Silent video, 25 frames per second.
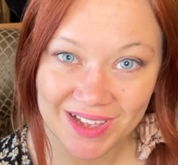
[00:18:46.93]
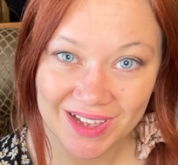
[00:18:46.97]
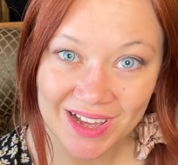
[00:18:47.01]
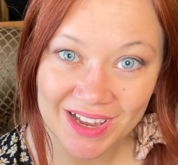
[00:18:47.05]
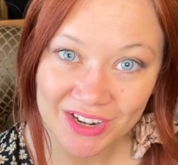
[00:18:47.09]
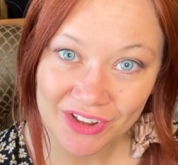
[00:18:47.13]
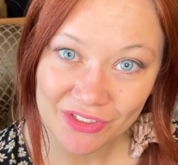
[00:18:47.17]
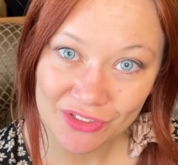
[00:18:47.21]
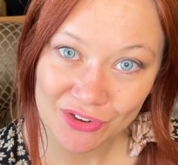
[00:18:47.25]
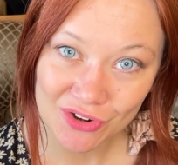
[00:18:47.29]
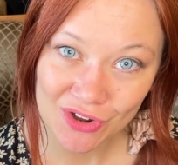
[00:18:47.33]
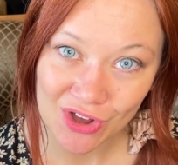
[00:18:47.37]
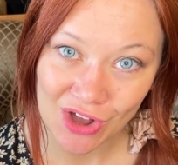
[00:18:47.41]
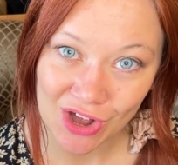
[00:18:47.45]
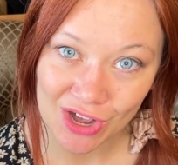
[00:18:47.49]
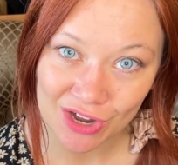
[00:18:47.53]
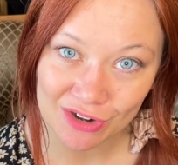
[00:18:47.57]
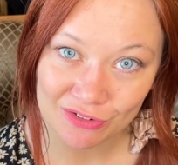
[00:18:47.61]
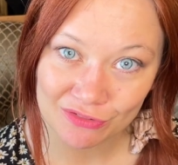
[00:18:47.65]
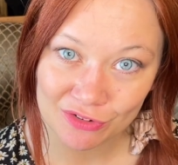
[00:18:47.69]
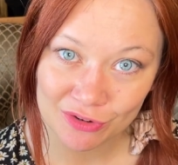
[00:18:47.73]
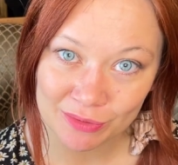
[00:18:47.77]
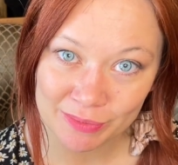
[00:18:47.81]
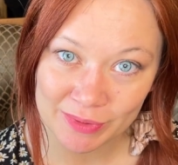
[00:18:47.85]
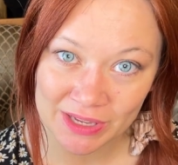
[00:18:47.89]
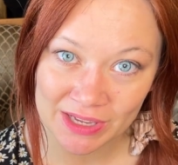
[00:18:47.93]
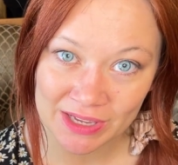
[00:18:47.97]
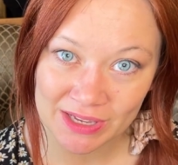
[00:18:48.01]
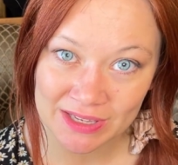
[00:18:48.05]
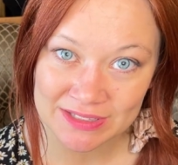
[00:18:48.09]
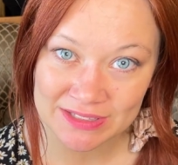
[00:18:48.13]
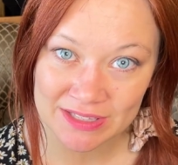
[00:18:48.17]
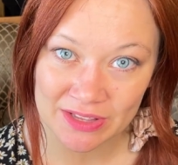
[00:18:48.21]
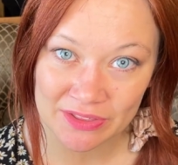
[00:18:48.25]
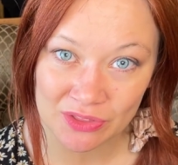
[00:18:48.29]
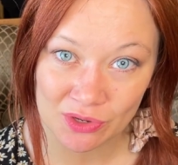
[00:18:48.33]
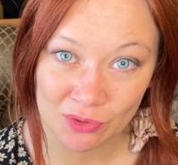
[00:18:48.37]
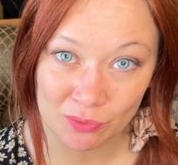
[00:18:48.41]
Another con for me is
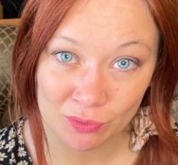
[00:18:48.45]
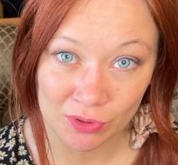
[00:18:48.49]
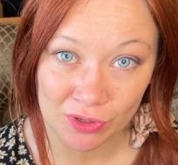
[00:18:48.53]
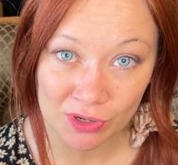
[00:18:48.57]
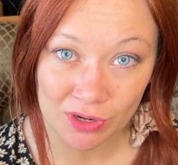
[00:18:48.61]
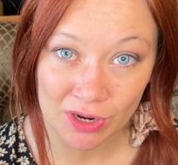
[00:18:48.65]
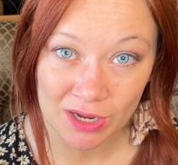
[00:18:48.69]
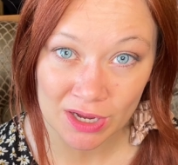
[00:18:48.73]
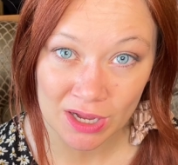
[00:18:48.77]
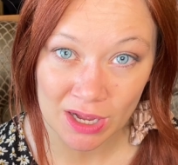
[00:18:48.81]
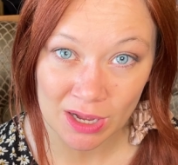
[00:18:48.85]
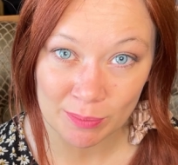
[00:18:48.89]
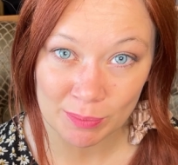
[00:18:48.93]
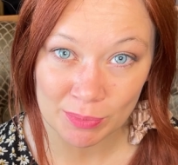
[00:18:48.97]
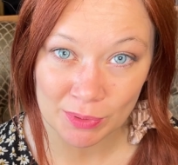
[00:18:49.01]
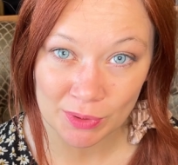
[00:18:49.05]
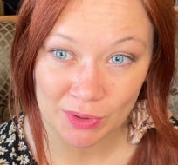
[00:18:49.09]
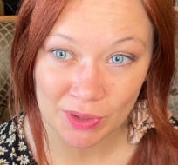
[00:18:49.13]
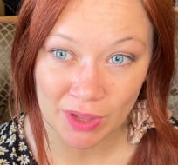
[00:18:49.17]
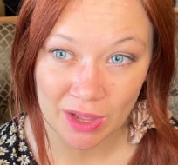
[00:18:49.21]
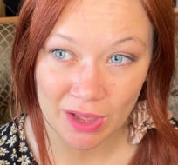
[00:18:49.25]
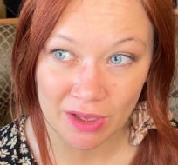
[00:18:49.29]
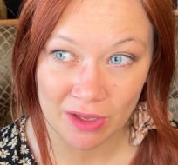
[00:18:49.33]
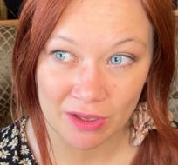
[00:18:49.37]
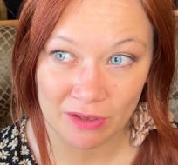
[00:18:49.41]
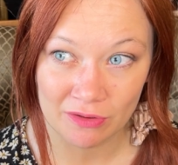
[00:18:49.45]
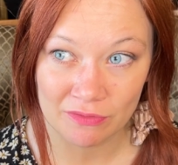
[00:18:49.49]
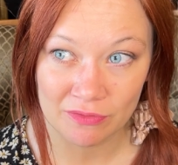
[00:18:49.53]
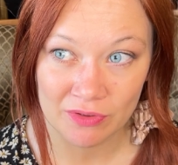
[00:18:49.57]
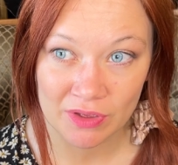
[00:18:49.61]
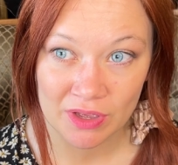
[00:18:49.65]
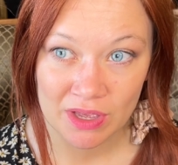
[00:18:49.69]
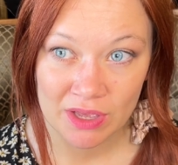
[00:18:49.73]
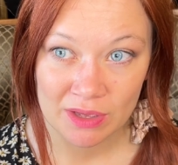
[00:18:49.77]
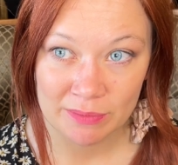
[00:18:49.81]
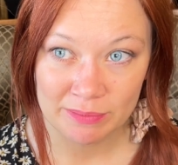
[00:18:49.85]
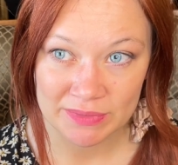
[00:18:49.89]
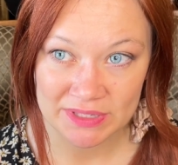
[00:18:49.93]
that there were a couple of
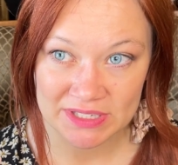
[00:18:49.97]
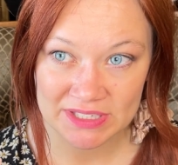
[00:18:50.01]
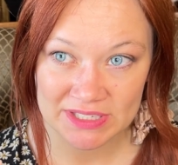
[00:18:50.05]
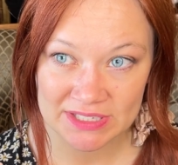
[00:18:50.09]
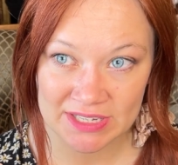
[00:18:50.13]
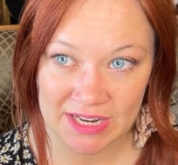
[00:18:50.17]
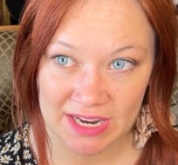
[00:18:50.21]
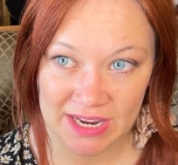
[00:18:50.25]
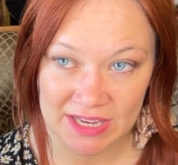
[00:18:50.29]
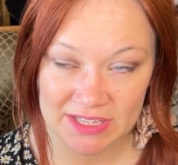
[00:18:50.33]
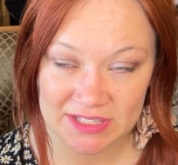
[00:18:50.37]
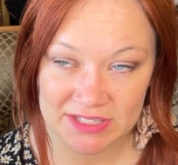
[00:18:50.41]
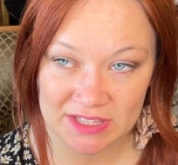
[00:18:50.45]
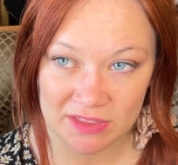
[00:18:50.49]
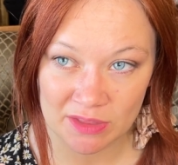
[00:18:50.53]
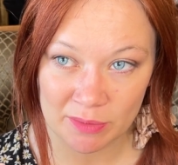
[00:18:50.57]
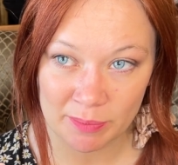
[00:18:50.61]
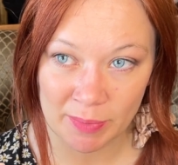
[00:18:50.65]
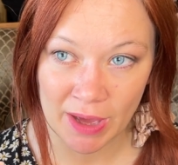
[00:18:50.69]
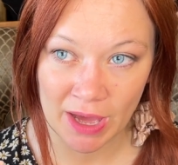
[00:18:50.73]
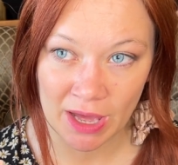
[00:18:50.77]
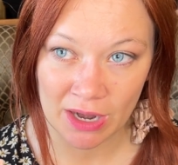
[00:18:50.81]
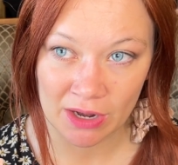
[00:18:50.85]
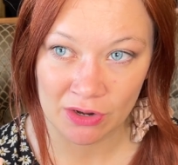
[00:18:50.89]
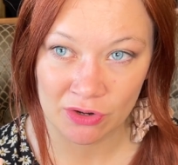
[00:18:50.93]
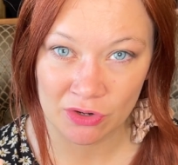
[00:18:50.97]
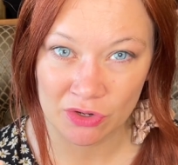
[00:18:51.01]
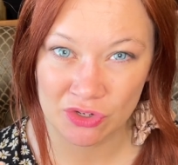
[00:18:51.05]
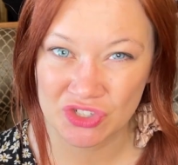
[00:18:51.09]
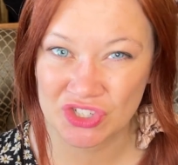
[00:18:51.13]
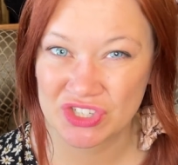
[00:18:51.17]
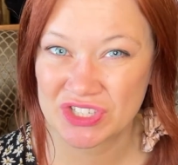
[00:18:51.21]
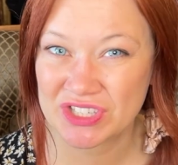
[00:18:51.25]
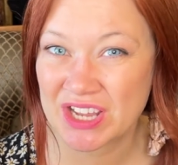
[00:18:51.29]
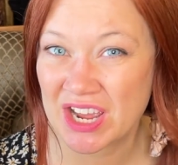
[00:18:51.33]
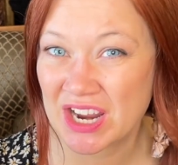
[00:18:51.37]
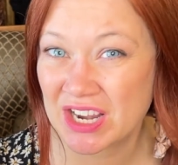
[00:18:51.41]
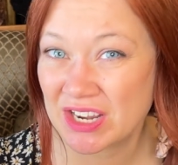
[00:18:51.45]
mistakes in the pattern, or
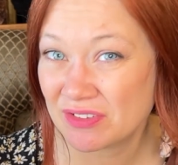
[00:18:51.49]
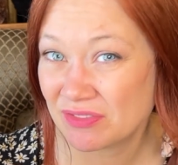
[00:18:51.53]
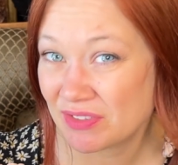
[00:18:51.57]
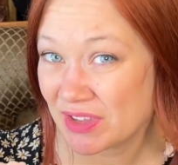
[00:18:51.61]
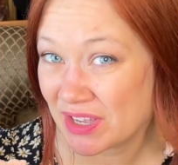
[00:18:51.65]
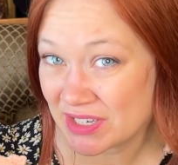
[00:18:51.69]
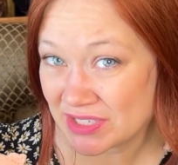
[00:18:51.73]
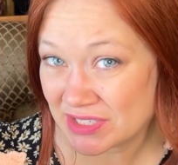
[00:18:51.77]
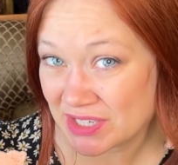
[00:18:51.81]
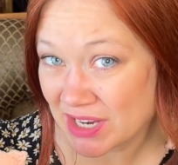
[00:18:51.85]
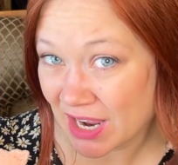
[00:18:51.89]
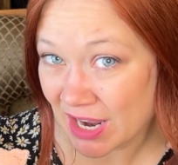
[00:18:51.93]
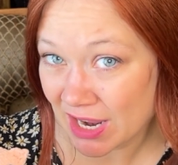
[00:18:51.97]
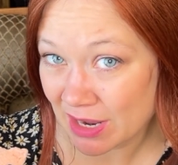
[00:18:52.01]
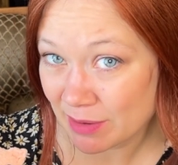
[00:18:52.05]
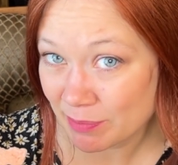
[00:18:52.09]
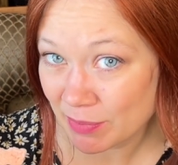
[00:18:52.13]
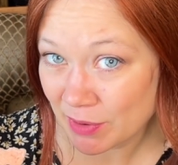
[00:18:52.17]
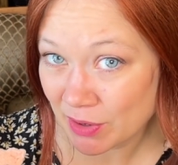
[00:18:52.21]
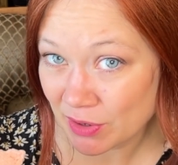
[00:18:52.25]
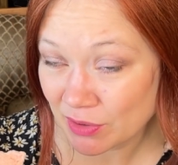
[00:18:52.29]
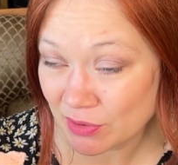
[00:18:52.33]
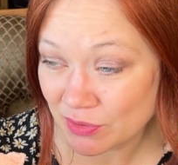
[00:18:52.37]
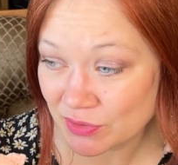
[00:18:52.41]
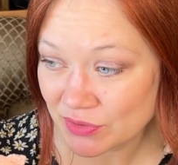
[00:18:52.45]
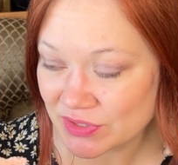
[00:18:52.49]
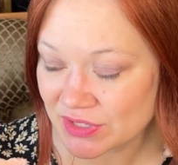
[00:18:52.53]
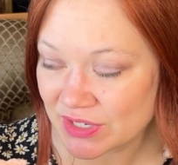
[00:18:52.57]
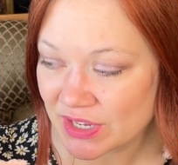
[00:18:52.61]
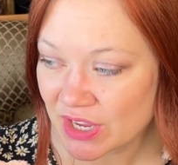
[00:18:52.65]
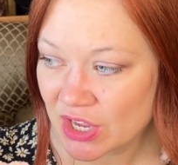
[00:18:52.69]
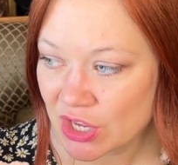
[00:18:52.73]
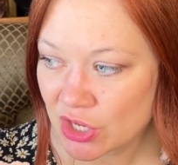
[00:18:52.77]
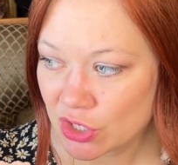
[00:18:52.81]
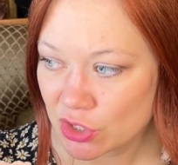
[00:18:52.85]
just kind of like typos.